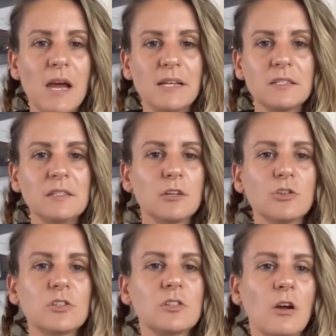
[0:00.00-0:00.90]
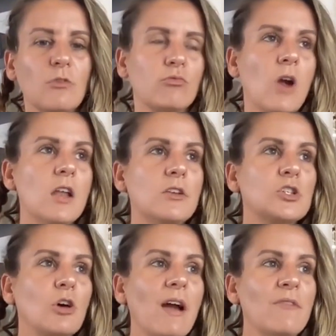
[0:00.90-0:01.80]
mess, in such a stuck rut.
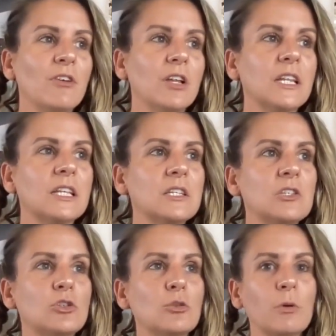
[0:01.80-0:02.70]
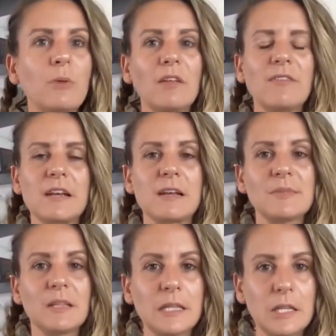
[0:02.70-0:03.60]
So I feel like this is super relevant. And
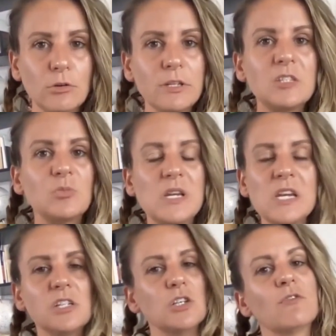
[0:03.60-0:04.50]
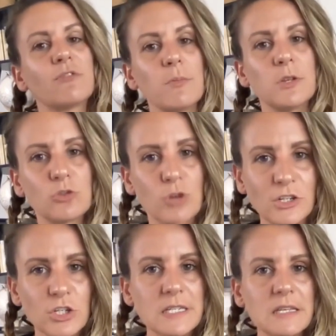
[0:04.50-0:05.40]
I'm literally speaking to you from the
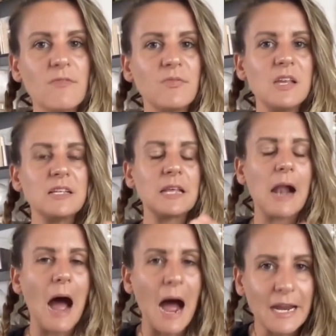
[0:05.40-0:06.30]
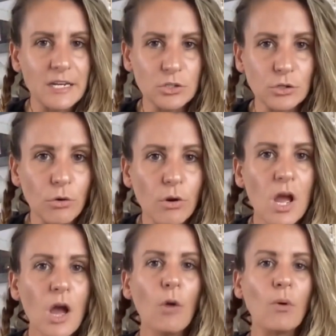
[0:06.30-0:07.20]
trenches of things that I do
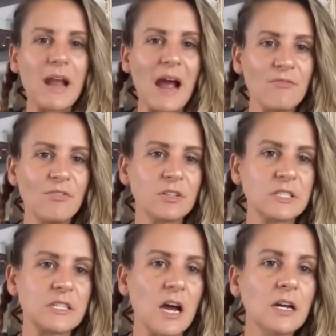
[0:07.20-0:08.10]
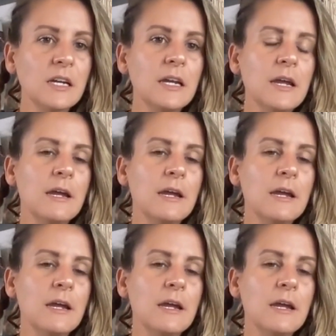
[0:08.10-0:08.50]
when I feel stuck.